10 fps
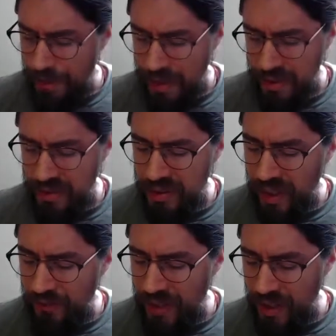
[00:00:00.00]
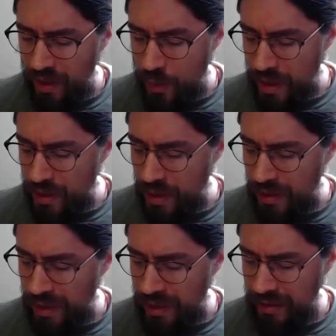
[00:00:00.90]
Um, the stick figure
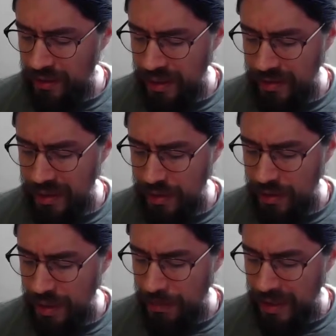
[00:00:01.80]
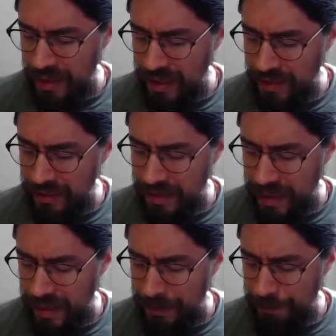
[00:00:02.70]
question is, is interesting
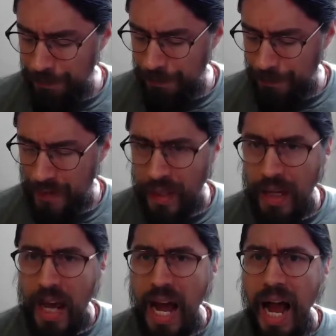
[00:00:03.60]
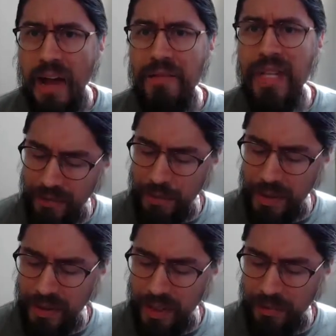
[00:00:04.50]
because um, I've
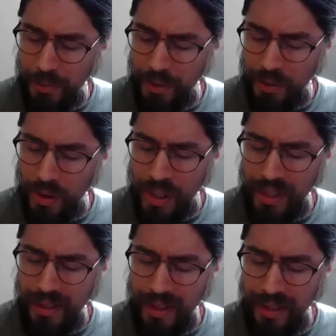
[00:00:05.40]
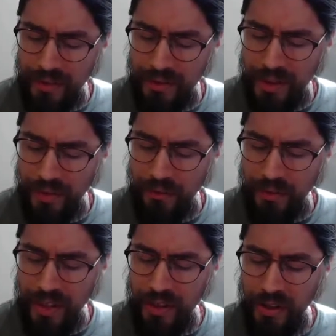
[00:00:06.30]
never been comfortable drawing like a
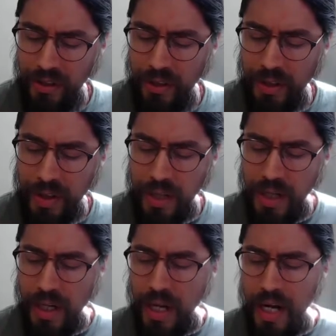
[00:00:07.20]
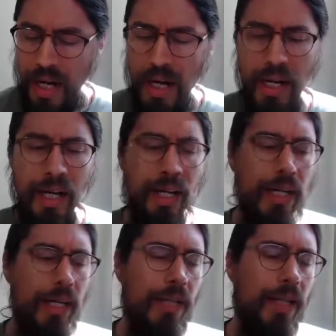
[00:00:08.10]
stick figure
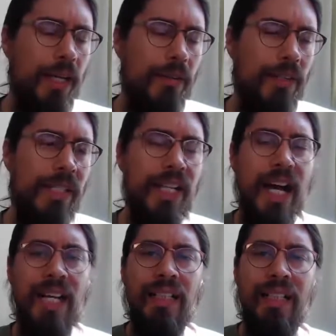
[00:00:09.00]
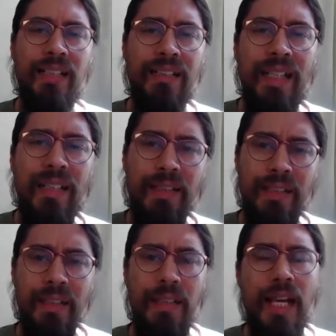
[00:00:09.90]
uh, of any kind, like a
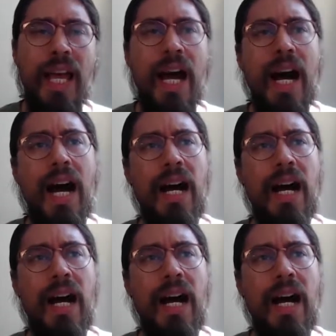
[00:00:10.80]
skeleton.